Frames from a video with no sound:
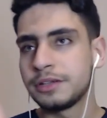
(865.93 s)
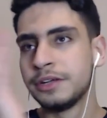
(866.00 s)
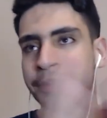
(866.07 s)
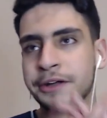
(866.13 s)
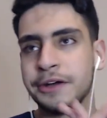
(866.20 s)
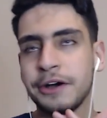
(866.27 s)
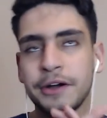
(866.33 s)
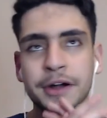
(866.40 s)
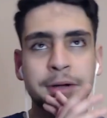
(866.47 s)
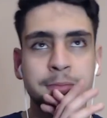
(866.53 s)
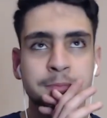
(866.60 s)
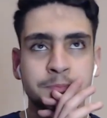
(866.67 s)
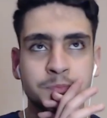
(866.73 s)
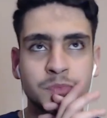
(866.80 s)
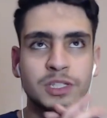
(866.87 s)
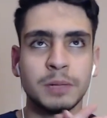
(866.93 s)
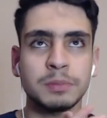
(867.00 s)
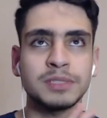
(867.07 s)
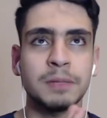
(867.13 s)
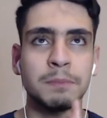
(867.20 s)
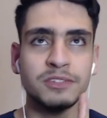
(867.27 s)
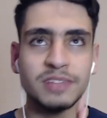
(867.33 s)
Alright, top
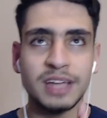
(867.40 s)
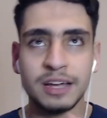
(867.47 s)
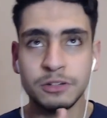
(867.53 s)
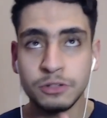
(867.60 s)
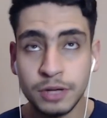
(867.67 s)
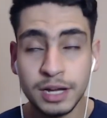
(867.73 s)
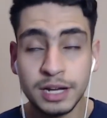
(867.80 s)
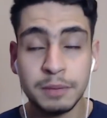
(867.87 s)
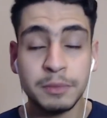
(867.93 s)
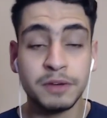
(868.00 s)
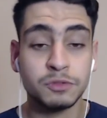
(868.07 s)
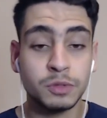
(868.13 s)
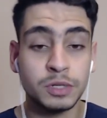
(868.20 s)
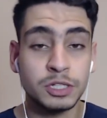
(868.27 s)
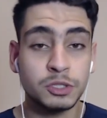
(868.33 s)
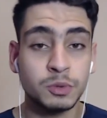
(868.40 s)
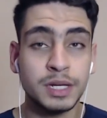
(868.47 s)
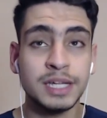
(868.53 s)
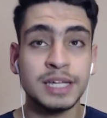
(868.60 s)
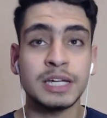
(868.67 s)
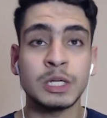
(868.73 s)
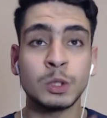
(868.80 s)
10 best new anime of
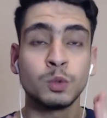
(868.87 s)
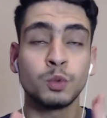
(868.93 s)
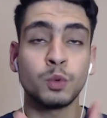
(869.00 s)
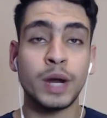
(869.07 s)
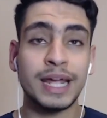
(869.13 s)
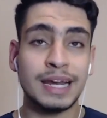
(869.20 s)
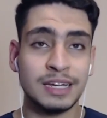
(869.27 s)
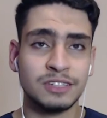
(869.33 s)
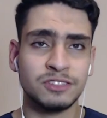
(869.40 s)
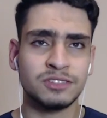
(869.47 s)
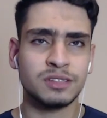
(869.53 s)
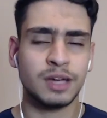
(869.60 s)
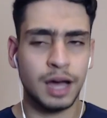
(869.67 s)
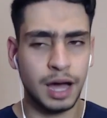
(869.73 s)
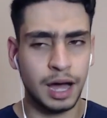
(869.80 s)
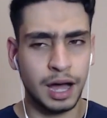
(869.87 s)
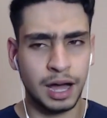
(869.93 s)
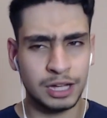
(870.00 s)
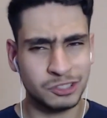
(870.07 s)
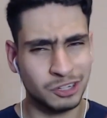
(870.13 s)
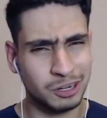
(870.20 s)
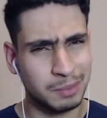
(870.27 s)
2020. Great list. I
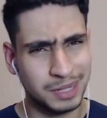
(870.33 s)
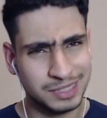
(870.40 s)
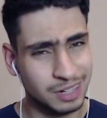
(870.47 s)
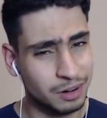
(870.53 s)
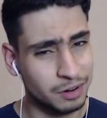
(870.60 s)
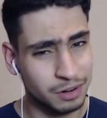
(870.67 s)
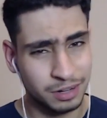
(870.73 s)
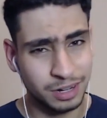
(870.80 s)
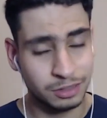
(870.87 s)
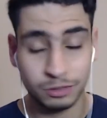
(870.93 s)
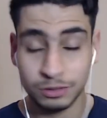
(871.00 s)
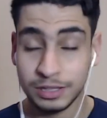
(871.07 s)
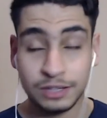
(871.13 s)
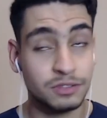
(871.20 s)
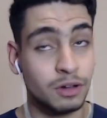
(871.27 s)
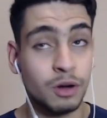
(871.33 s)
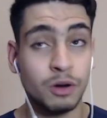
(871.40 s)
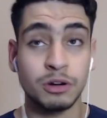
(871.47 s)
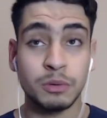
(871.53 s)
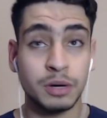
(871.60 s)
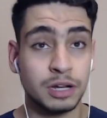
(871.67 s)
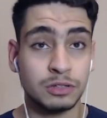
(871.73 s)
don't know about Tower of God though. That's the only
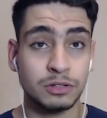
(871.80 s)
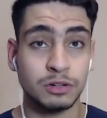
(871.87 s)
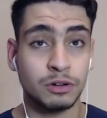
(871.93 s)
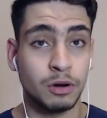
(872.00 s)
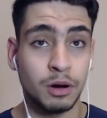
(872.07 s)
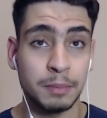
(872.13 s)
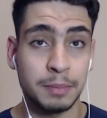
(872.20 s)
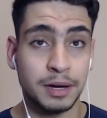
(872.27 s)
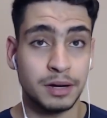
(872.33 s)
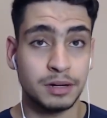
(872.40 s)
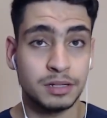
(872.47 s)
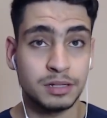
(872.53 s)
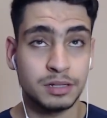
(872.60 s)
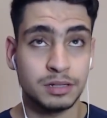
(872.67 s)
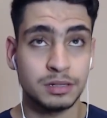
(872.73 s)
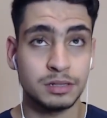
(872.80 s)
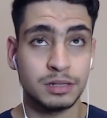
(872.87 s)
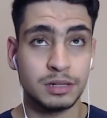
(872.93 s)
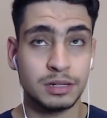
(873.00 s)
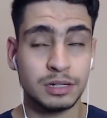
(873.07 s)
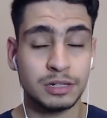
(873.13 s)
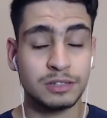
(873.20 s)
one I don't know about.
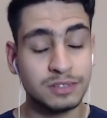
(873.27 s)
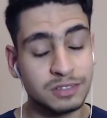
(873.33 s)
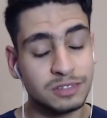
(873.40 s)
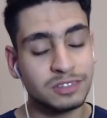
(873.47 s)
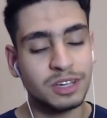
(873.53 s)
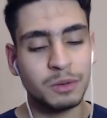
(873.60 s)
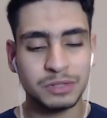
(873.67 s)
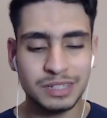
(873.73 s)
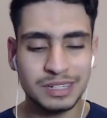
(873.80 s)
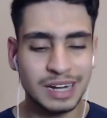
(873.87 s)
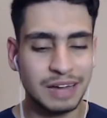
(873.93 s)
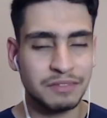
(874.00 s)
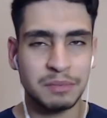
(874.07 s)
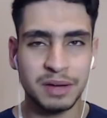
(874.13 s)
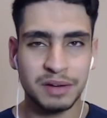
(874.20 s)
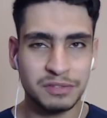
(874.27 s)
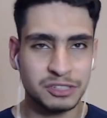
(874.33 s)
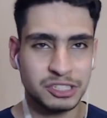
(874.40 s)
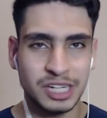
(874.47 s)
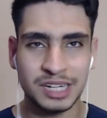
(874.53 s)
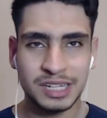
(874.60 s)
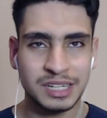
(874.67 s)
Because this year we did have a bit of a
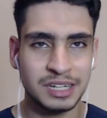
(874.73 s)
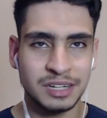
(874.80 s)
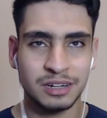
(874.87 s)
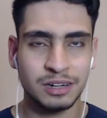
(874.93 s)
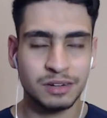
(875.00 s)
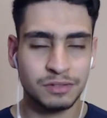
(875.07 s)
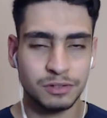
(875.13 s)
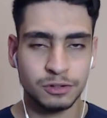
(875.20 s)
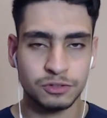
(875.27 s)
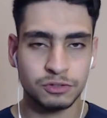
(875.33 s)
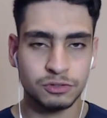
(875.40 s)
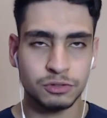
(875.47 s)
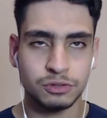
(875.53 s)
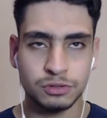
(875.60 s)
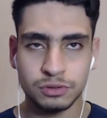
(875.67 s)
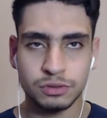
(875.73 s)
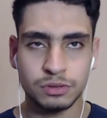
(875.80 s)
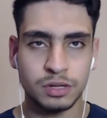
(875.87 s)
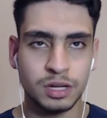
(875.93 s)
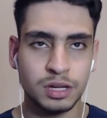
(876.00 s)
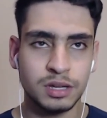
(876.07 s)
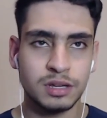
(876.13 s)
shaky year, of course, due to
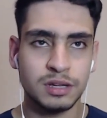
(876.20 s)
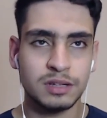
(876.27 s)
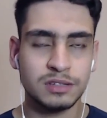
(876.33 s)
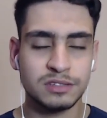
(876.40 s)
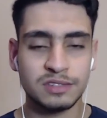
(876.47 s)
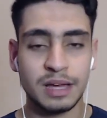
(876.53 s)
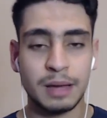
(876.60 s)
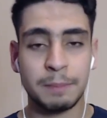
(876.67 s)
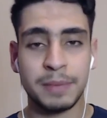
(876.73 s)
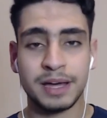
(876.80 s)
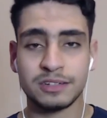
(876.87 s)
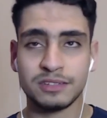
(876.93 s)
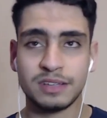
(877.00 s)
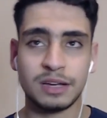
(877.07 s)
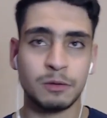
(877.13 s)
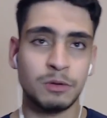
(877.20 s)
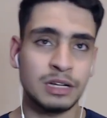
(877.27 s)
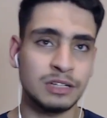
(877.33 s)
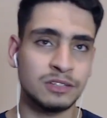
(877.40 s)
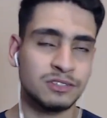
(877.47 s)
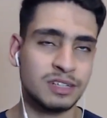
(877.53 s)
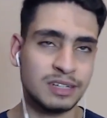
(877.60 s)
setbacks like
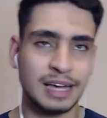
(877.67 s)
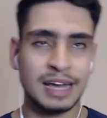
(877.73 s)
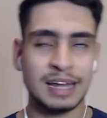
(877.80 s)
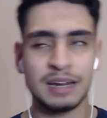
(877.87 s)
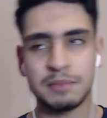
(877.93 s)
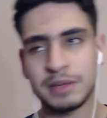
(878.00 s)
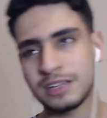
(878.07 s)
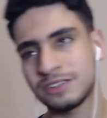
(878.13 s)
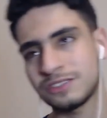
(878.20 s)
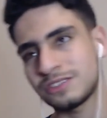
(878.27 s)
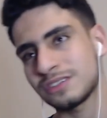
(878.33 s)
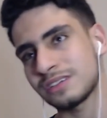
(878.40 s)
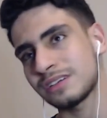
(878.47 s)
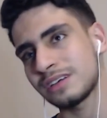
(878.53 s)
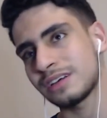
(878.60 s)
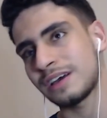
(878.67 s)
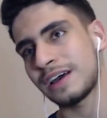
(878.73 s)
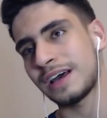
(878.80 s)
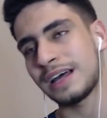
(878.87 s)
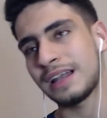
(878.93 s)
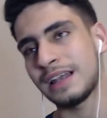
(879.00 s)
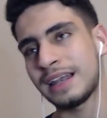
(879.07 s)
releasing animes
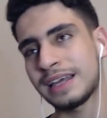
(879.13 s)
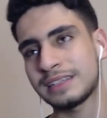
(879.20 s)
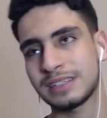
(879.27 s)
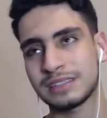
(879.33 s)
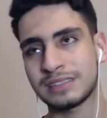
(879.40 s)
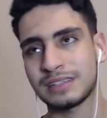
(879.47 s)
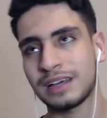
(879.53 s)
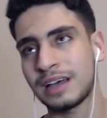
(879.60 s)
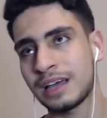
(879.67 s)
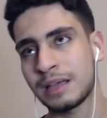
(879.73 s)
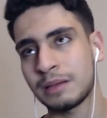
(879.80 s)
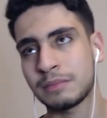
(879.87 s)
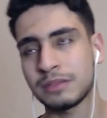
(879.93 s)
at a later time.